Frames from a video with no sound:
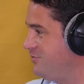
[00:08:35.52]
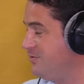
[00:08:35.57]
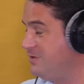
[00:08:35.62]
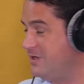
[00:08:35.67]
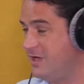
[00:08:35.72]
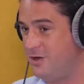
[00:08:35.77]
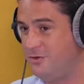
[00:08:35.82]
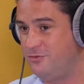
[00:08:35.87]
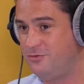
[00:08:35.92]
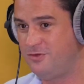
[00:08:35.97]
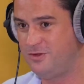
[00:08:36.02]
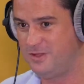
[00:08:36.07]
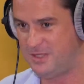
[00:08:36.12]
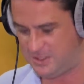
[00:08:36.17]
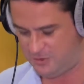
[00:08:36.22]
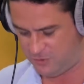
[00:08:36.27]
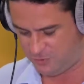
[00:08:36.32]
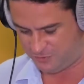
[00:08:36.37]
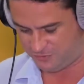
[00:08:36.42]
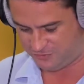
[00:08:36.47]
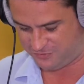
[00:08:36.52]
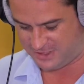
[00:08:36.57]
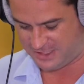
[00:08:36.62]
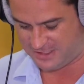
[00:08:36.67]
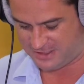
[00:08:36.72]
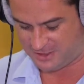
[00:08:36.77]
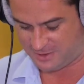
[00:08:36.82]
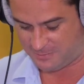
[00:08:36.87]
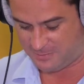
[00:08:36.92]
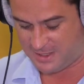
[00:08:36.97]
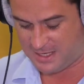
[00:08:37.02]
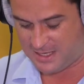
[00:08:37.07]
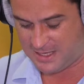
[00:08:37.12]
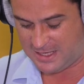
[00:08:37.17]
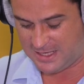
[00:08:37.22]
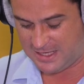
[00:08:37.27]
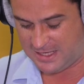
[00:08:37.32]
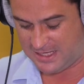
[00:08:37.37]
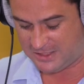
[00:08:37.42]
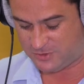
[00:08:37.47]
Studios at the indoor stadium.
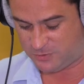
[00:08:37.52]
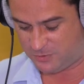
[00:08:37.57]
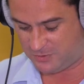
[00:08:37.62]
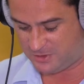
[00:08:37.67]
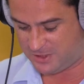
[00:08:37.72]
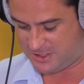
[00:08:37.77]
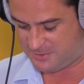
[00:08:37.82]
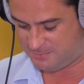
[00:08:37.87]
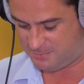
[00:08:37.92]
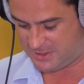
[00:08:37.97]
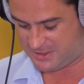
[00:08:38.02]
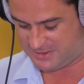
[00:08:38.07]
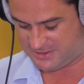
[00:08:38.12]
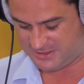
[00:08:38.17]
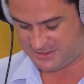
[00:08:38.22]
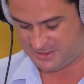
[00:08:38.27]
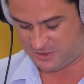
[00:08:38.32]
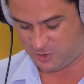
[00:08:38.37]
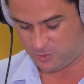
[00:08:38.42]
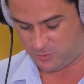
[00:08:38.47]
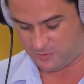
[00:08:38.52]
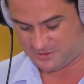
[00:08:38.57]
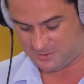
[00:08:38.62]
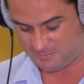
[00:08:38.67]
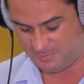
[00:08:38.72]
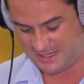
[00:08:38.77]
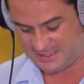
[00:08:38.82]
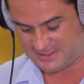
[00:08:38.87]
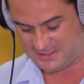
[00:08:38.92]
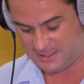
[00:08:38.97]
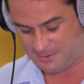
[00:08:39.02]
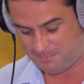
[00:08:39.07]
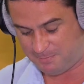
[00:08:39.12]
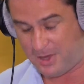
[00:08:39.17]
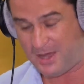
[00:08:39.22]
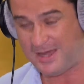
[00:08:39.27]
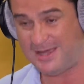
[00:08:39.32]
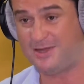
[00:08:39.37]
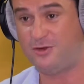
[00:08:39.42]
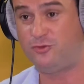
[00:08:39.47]
It's organised by City Hall. It's a Pattaya
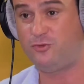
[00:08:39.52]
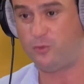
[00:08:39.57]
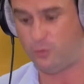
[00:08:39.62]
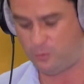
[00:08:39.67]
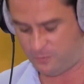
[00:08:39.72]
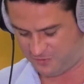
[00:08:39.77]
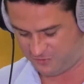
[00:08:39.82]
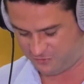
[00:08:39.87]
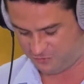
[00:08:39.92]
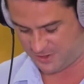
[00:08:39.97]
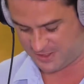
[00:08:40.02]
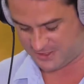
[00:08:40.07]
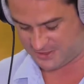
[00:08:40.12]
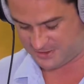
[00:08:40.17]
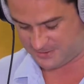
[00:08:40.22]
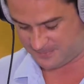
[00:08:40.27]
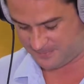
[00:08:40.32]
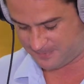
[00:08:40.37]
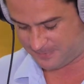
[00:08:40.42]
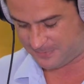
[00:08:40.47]
bike tourist race.